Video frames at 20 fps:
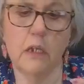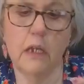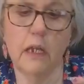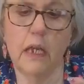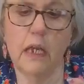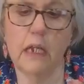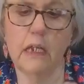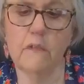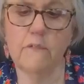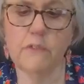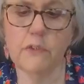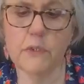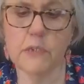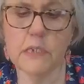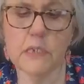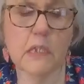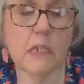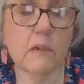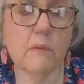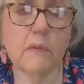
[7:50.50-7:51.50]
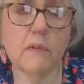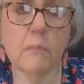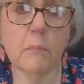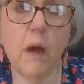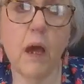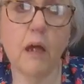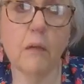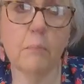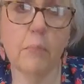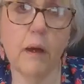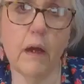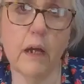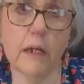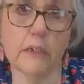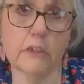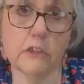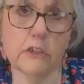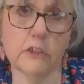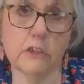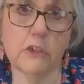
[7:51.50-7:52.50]
And if you seal it with Mod
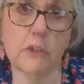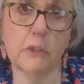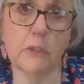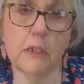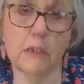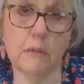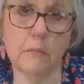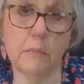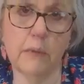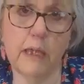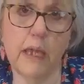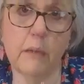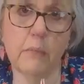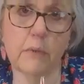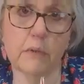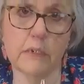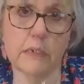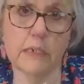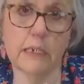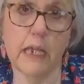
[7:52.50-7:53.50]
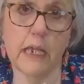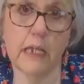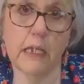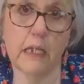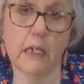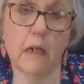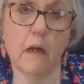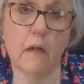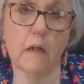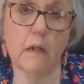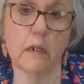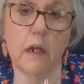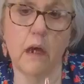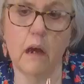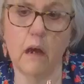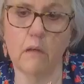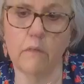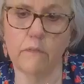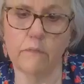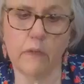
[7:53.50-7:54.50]
Podge, you can be able to take it on and
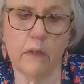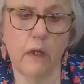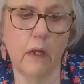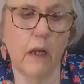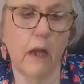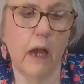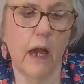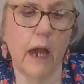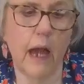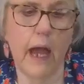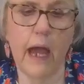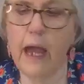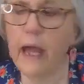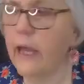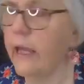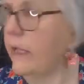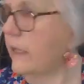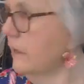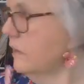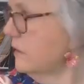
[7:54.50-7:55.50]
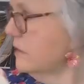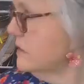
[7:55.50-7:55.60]
off. I